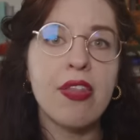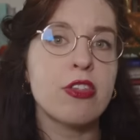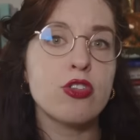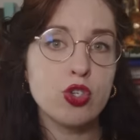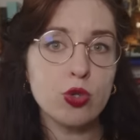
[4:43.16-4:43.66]
And
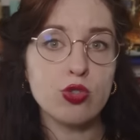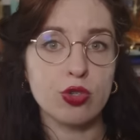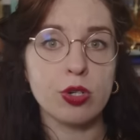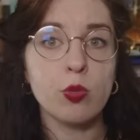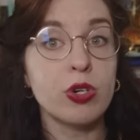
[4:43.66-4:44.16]
then the
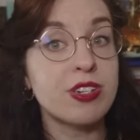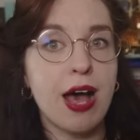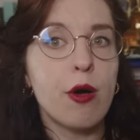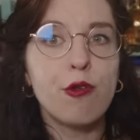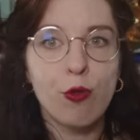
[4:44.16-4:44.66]
children would
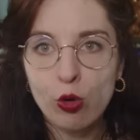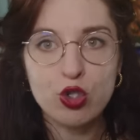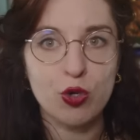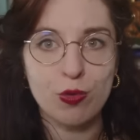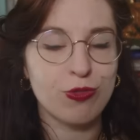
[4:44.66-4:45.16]
tell
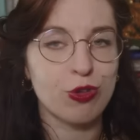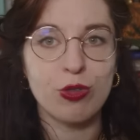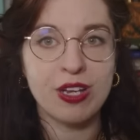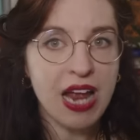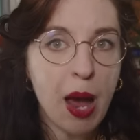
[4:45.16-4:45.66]
fortunes
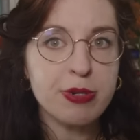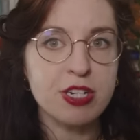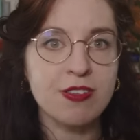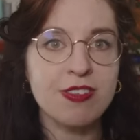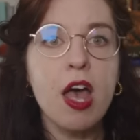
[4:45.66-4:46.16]
to the
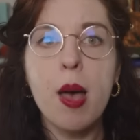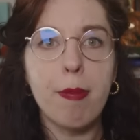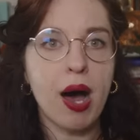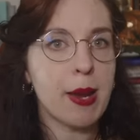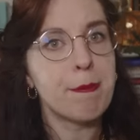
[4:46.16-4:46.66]
inhabitants
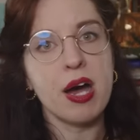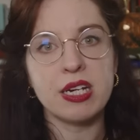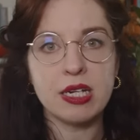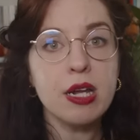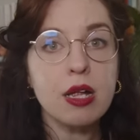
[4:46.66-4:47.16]
by
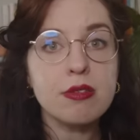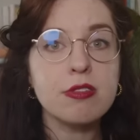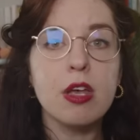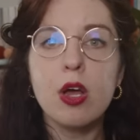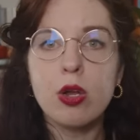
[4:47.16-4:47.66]
burning
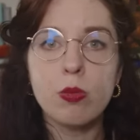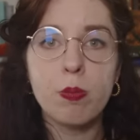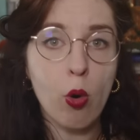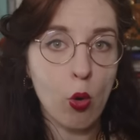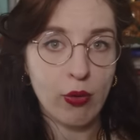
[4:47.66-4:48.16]
nuts,
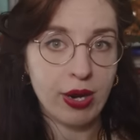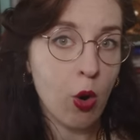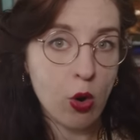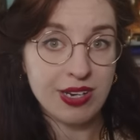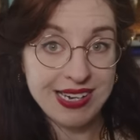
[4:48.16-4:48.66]

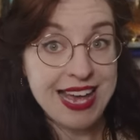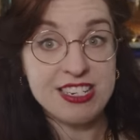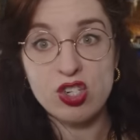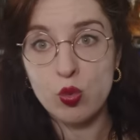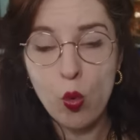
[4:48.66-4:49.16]
pouring hot
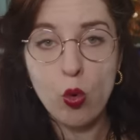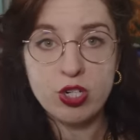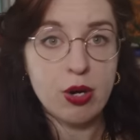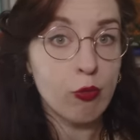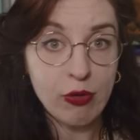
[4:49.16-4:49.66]
lead into
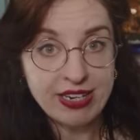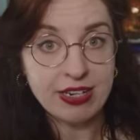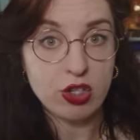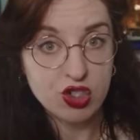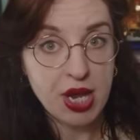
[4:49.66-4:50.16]
water,
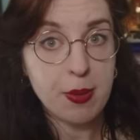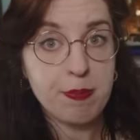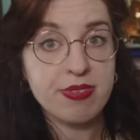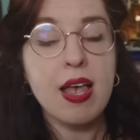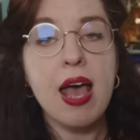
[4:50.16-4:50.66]
reading the
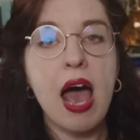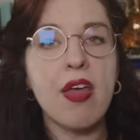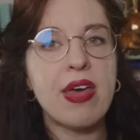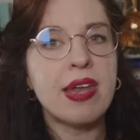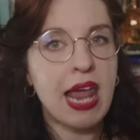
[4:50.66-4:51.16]
shapes,
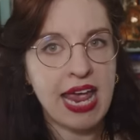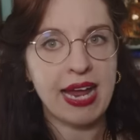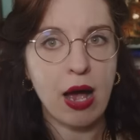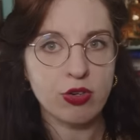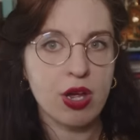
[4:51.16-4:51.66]
and then
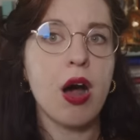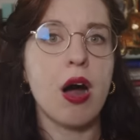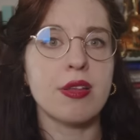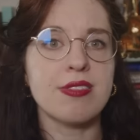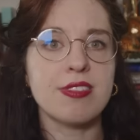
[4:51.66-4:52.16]
laying out
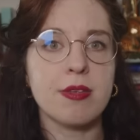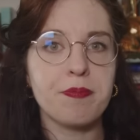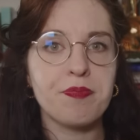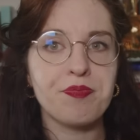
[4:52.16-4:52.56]
cards.